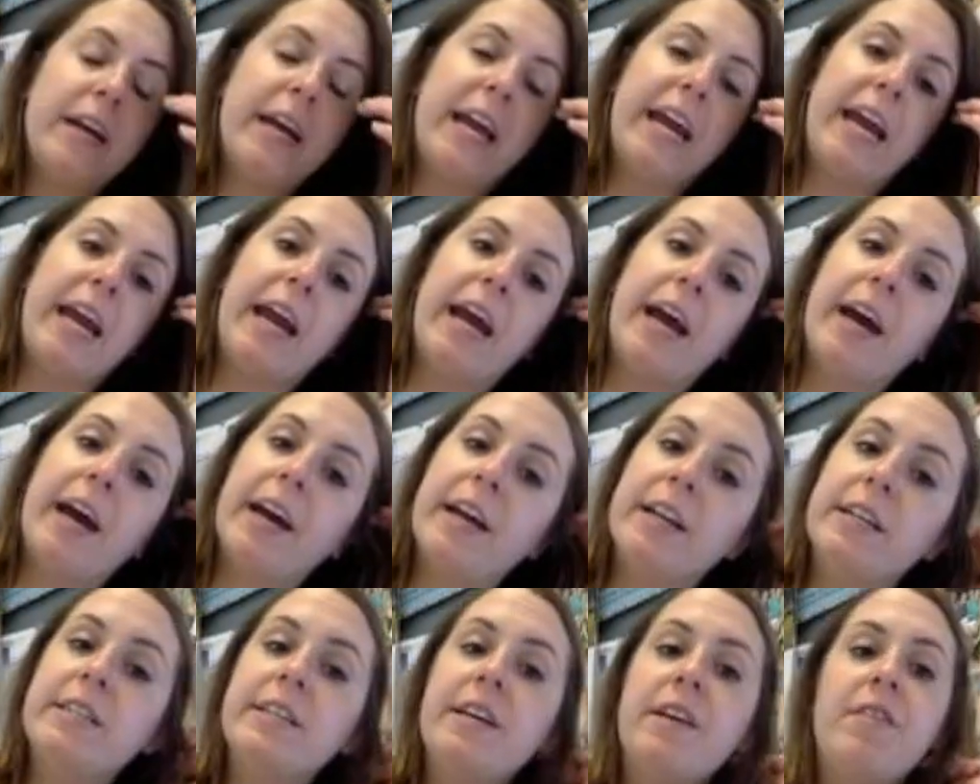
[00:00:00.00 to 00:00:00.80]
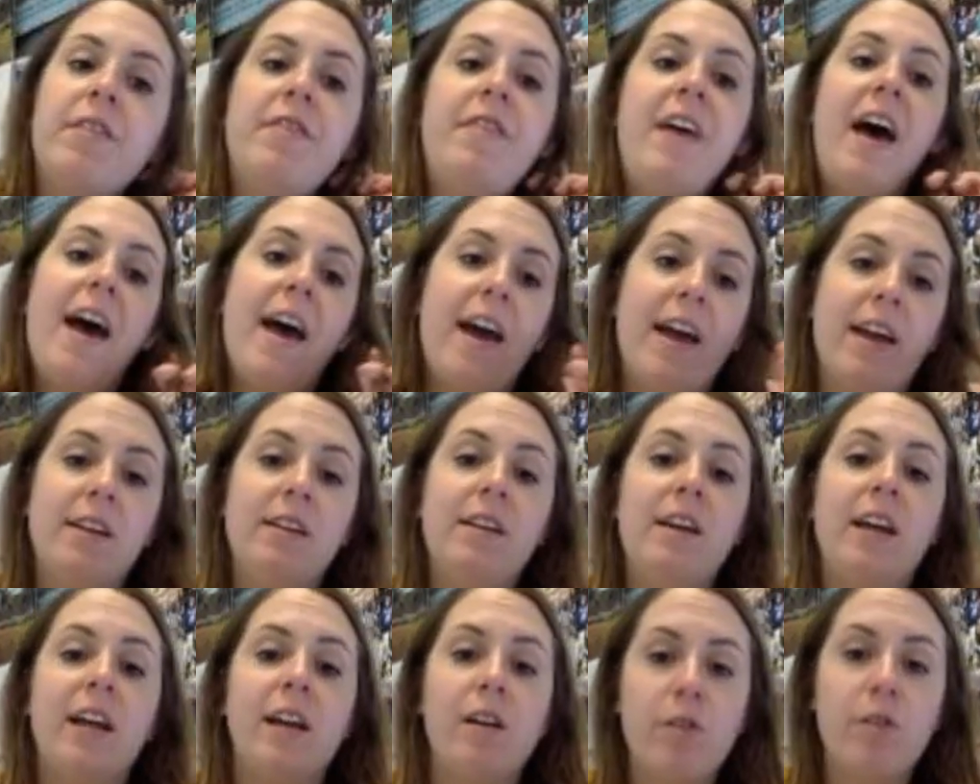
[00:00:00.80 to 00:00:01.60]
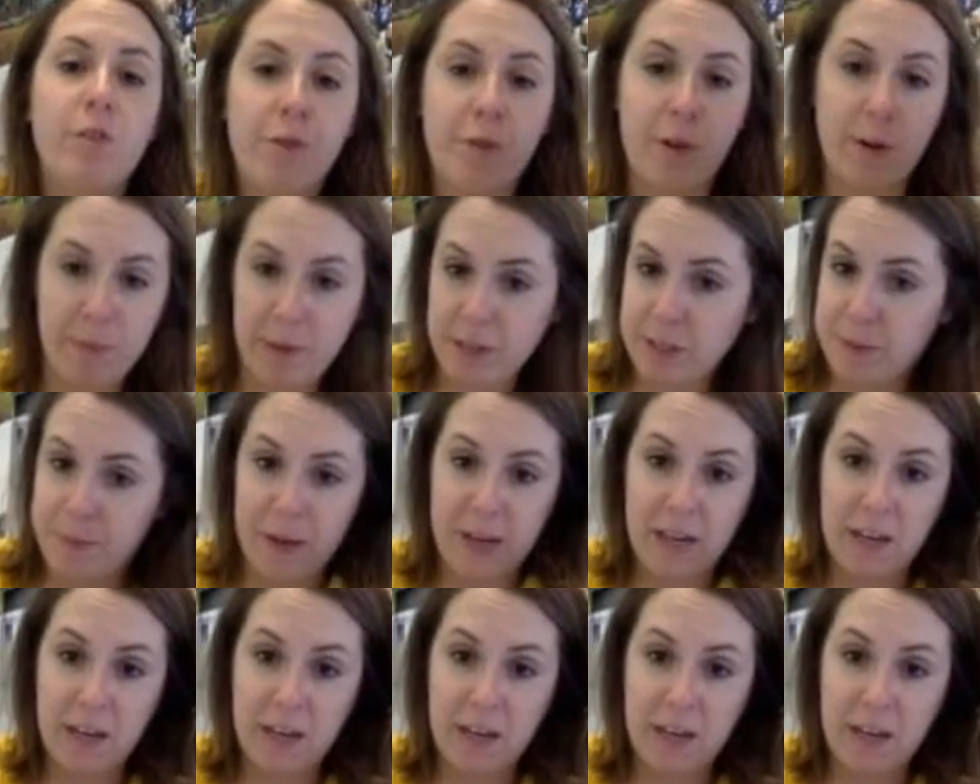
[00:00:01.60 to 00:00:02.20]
And then angle 3 must be